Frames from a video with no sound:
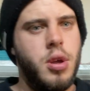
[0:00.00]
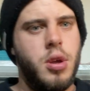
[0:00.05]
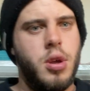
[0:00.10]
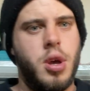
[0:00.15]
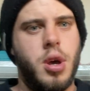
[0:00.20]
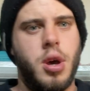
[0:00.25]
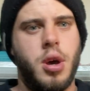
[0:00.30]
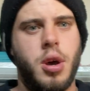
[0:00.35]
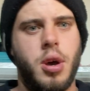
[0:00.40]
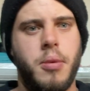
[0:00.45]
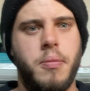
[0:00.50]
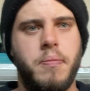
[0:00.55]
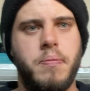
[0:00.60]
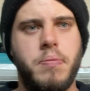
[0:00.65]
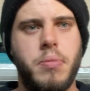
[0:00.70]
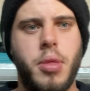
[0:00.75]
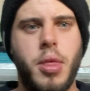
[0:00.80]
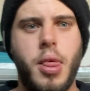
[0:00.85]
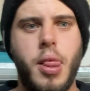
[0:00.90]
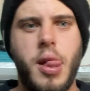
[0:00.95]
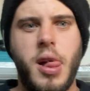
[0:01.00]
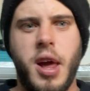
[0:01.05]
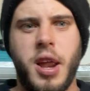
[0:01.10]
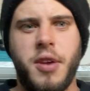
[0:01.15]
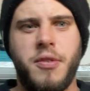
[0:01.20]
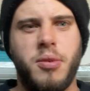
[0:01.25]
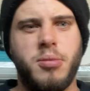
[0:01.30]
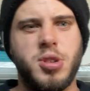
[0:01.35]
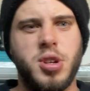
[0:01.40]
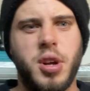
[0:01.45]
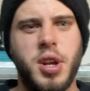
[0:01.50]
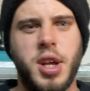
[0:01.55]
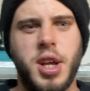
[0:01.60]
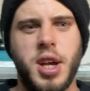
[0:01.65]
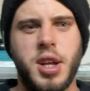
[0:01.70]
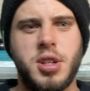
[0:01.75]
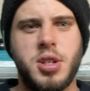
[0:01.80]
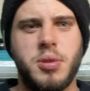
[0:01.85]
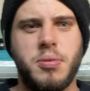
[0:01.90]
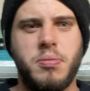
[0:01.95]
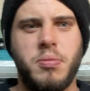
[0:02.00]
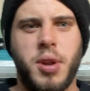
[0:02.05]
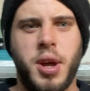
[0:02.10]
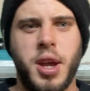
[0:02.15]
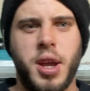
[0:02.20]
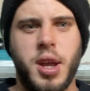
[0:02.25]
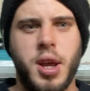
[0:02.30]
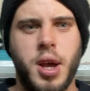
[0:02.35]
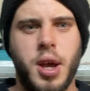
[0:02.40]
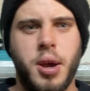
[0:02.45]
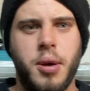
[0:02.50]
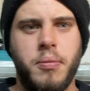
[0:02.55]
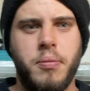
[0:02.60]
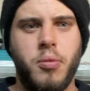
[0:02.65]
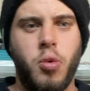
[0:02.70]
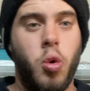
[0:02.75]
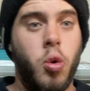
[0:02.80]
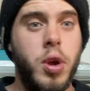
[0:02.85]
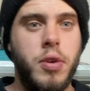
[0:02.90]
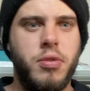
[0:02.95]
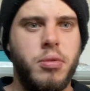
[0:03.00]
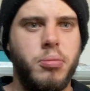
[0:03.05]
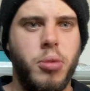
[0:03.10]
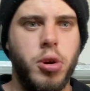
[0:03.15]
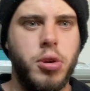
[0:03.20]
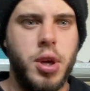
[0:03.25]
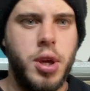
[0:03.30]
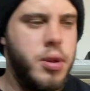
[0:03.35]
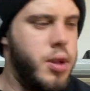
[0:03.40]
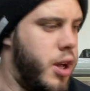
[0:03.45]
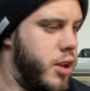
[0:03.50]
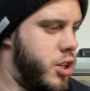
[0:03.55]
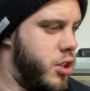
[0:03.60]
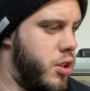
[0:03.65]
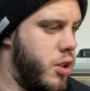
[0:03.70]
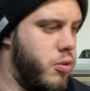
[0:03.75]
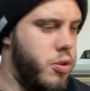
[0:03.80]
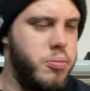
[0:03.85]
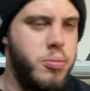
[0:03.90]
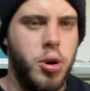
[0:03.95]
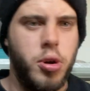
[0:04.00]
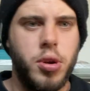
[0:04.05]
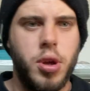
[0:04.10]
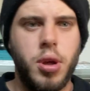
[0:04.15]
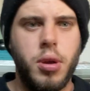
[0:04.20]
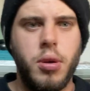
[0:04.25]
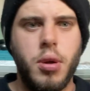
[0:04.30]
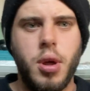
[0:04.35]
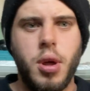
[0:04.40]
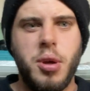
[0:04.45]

And if I'm trying to catch or even moki, I do that with moki.